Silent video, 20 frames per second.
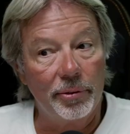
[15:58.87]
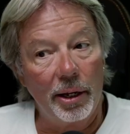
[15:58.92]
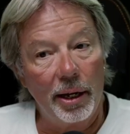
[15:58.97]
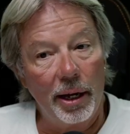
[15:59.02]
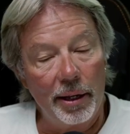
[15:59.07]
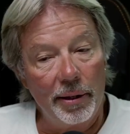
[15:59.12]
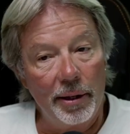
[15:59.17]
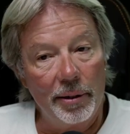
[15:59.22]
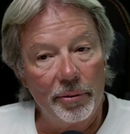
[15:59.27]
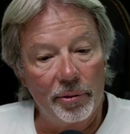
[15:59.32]

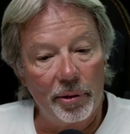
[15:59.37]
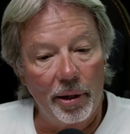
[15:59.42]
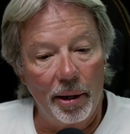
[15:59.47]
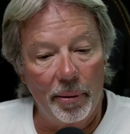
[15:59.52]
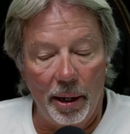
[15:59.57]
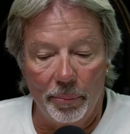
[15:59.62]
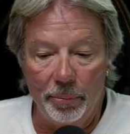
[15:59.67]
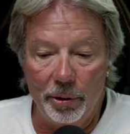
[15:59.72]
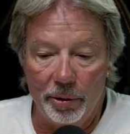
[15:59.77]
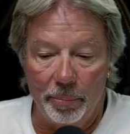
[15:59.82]
guys, and so
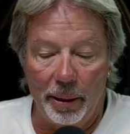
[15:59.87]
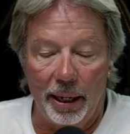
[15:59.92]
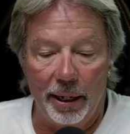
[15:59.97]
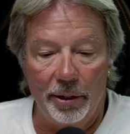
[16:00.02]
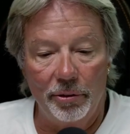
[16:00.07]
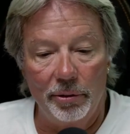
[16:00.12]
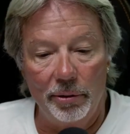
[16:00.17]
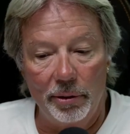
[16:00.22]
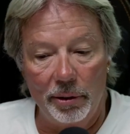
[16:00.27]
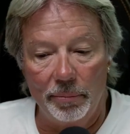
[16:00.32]
I would
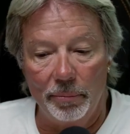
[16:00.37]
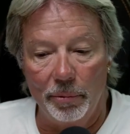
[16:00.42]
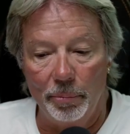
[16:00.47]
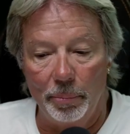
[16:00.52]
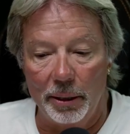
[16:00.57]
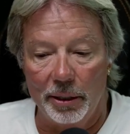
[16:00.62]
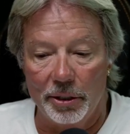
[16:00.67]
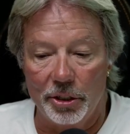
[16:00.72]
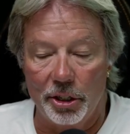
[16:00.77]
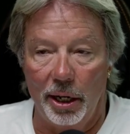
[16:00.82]
imagine it would
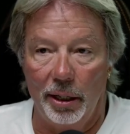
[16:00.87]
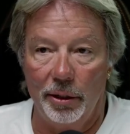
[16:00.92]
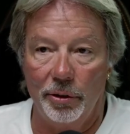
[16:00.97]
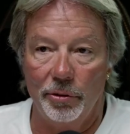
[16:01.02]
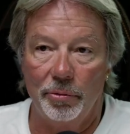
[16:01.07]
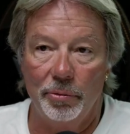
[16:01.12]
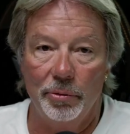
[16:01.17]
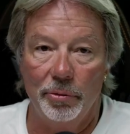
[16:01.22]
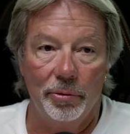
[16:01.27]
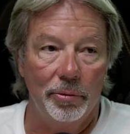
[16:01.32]
be a challenge
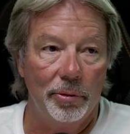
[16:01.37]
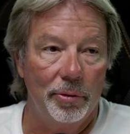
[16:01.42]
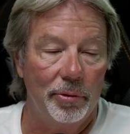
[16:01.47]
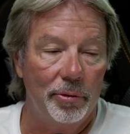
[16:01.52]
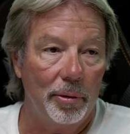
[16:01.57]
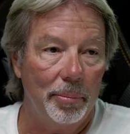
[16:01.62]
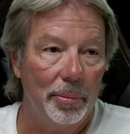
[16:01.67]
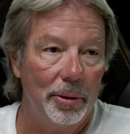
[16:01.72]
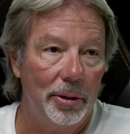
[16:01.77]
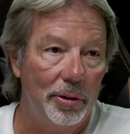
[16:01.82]
for
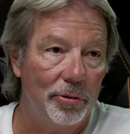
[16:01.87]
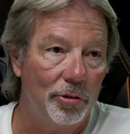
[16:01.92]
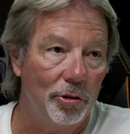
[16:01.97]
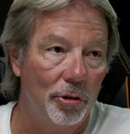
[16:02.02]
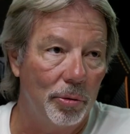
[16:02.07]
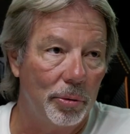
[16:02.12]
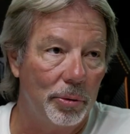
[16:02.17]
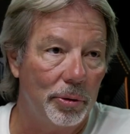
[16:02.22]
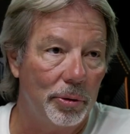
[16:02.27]
some of these newer